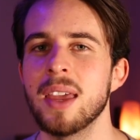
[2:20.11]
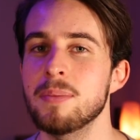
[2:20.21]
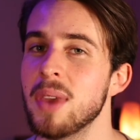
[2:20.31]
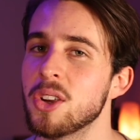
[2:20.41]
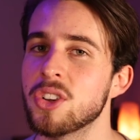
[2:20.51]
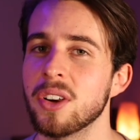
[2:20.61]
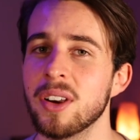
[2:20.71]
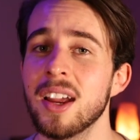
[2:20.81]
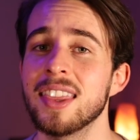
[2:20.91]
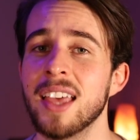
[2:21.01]
And make
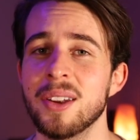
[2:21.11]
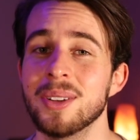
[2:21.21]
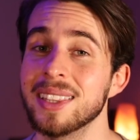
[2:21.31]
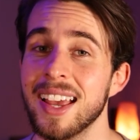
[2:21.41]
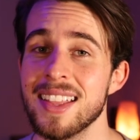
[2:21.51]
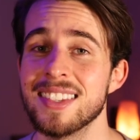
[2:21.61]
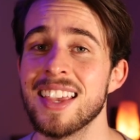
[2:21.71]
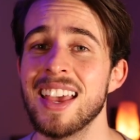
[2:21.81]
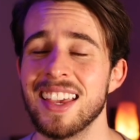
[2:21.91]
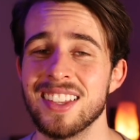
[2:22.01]
sure that your
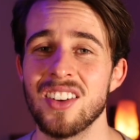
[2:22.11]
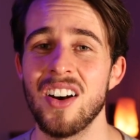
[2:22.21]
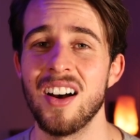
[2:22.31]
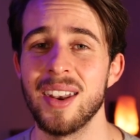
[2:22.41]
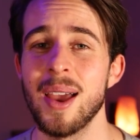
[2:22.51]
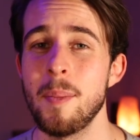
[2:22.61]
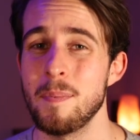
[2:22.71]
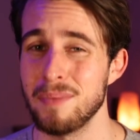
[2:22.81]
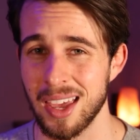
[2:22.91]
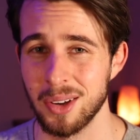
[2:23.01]
lens is on
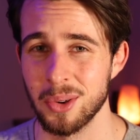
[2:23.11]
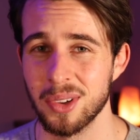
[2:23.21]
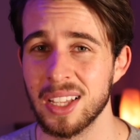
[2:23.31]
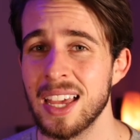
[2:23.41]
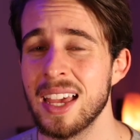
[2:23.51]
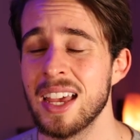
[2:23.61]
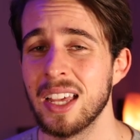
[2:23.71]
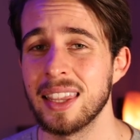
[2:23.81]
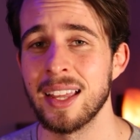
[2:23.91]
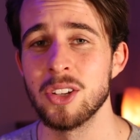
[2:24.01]
manual.
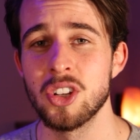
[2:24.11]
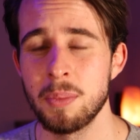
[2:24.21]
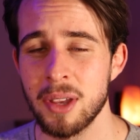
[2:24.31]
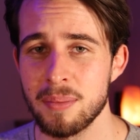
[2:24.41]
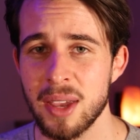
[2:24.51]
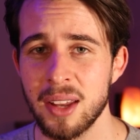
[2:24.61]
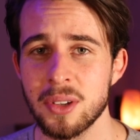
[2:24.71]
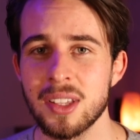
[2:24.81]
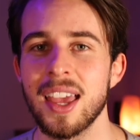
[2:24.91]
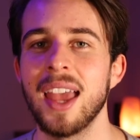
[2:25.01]
Lens should be on
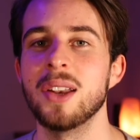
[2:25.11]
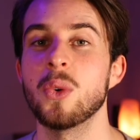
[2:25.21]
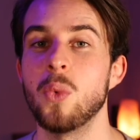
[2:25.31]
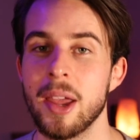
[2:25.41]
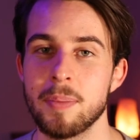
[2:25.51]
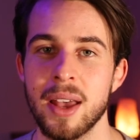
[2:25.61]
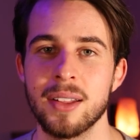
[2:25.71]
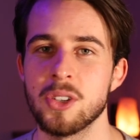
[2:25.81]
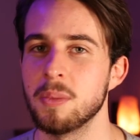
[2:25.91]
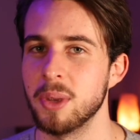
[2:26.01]
manual, and your white
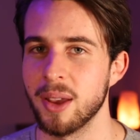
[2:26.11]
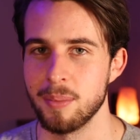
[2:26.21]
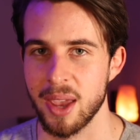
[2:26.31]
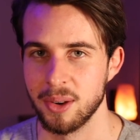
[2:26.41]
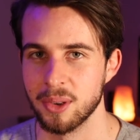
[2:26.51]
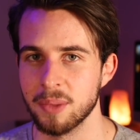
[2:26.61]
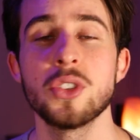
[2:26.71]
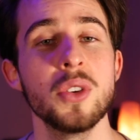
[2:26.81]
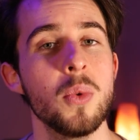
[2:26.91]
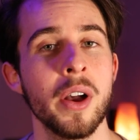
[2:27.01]
balance should be on manual.
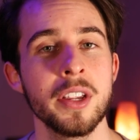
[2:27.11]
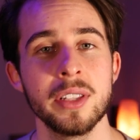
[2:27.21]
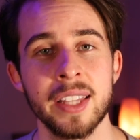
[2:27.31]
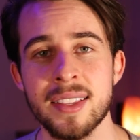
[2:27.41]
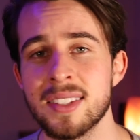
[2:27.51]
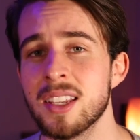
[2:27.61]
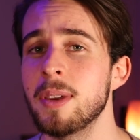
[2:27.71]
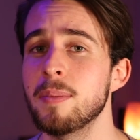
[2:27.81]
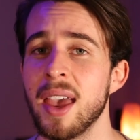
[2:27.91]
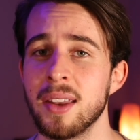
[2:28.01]
So you want your lens to
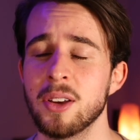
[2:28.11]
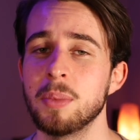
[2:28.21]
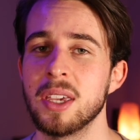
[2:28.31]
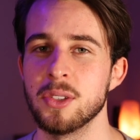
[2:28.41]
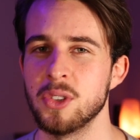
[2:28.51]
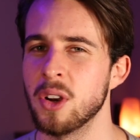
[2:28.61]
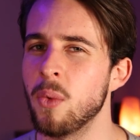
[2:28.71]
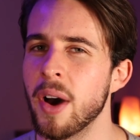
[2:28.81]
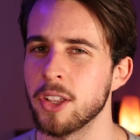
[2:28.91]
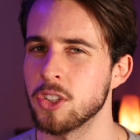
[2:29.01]
be manual because you
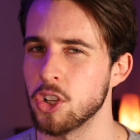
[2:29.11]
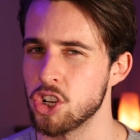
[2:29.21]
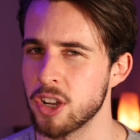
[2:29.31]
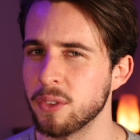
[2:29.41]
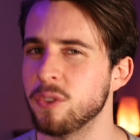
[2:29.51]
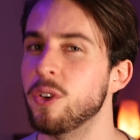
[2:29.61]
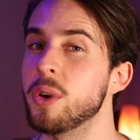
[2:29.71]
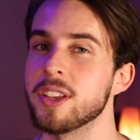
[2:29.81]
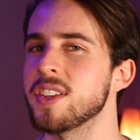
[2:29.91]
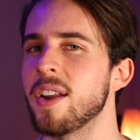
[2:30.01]
don't want it to shift
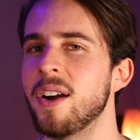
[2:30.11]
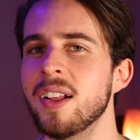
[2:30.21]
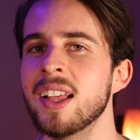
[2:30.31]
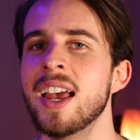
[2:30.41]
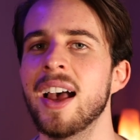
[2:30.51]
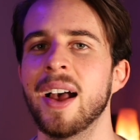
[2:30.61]
focus at all.